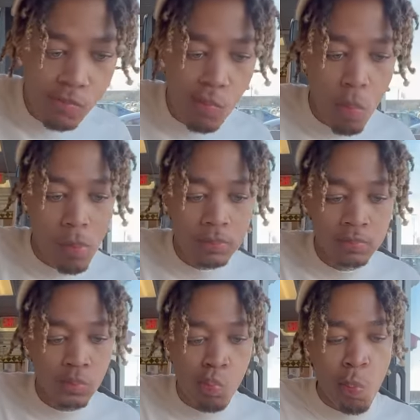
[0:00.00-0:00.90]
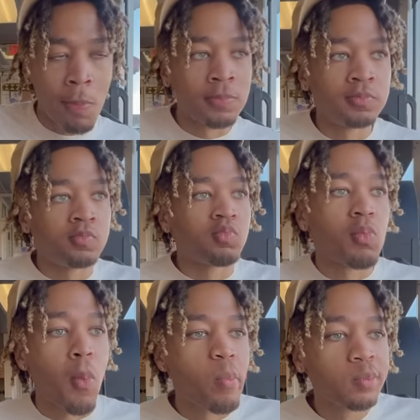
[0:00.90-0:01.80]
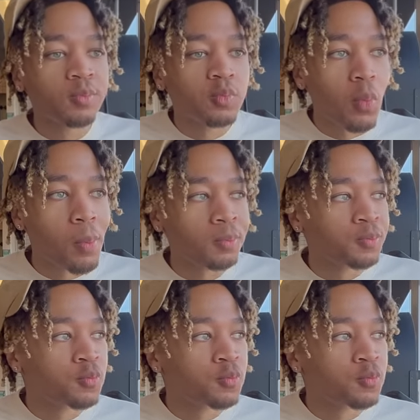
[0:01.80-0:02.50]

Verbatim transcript: Is it good? Yeah,